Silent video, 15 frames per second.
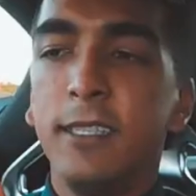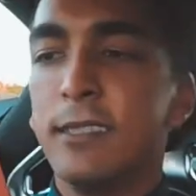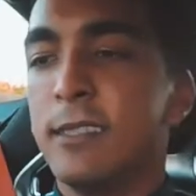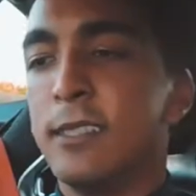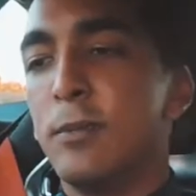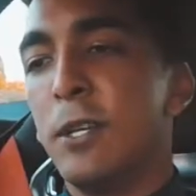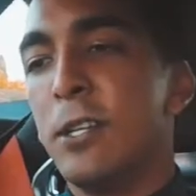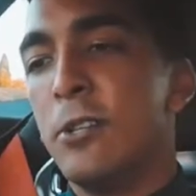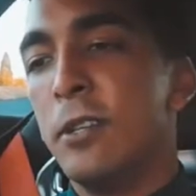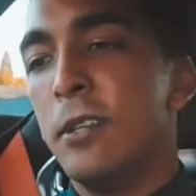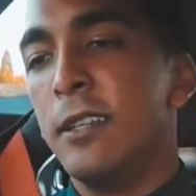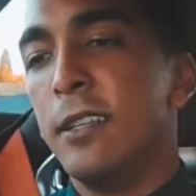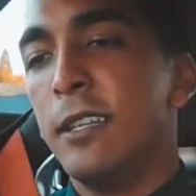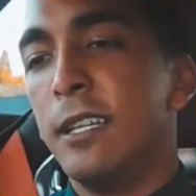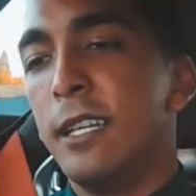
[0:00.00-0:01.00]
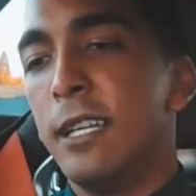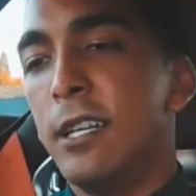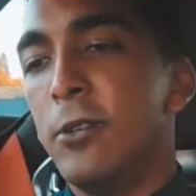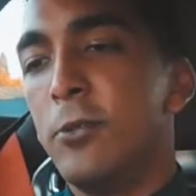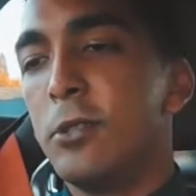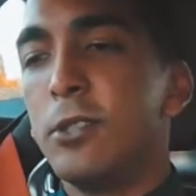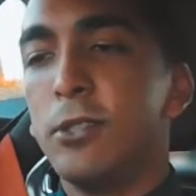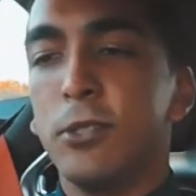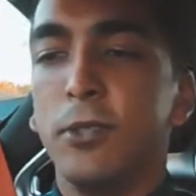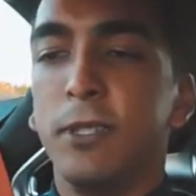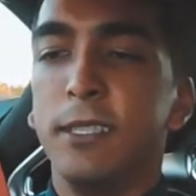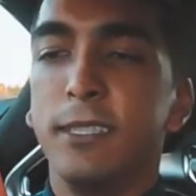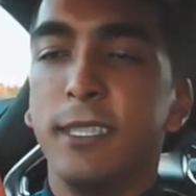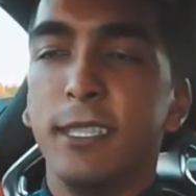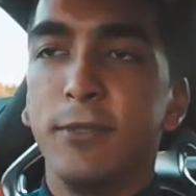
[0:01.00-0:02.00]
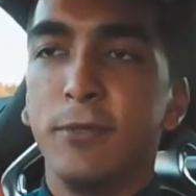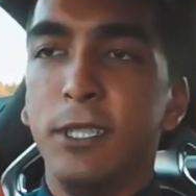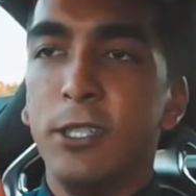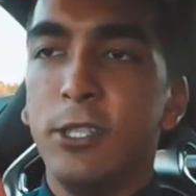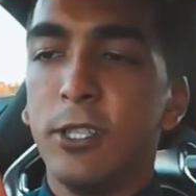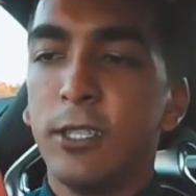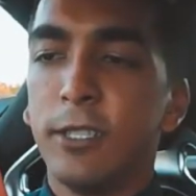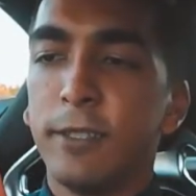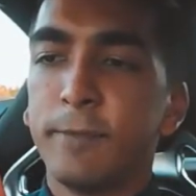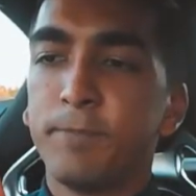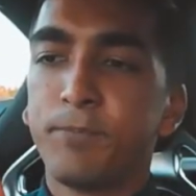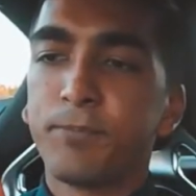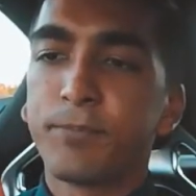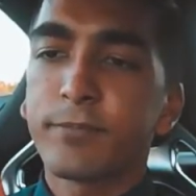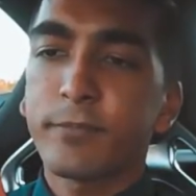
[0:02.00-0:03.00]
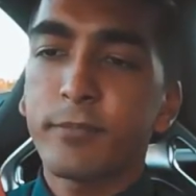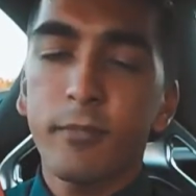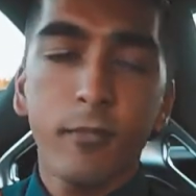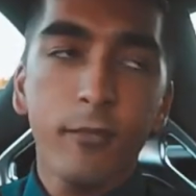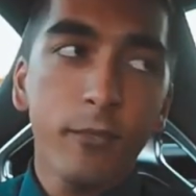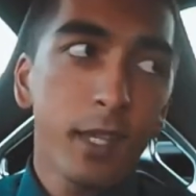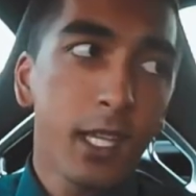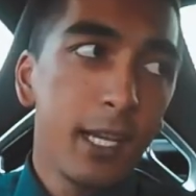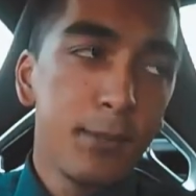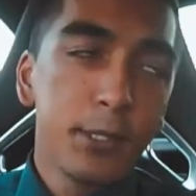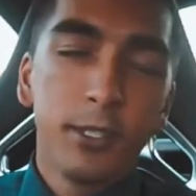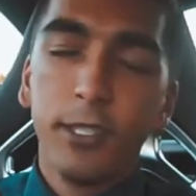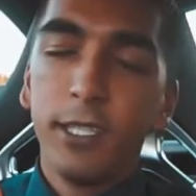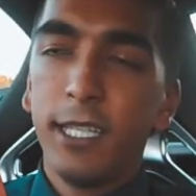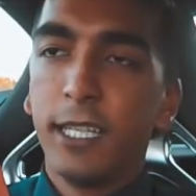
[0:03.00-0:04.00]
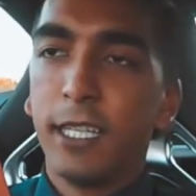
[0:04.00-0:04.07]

the suspension, which is always a nice feature. Absolutely